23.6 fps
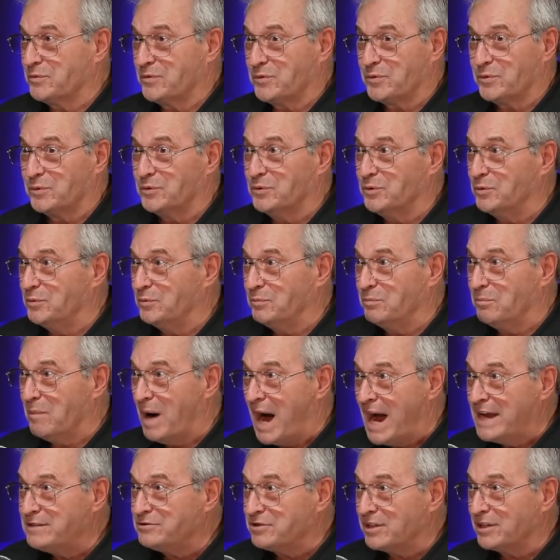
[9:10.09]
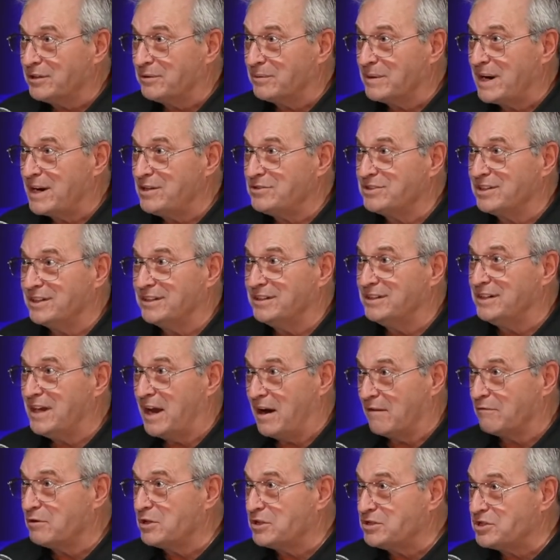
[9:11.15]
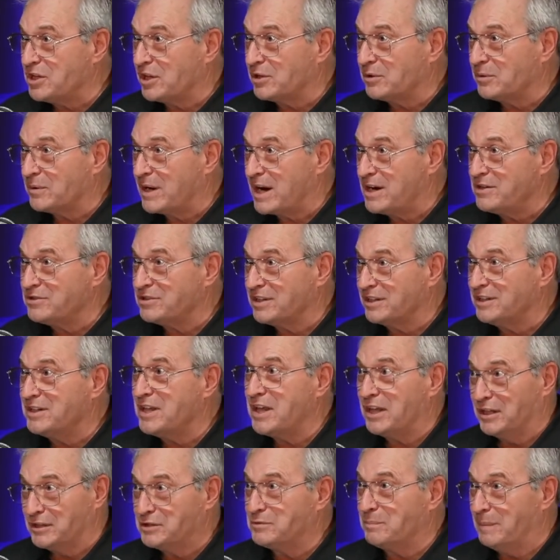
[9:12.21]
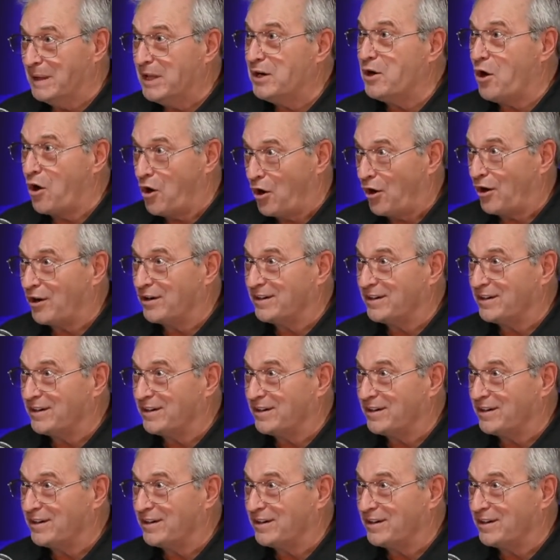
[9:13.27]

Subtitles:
Through my generation, every generation, it's been hard.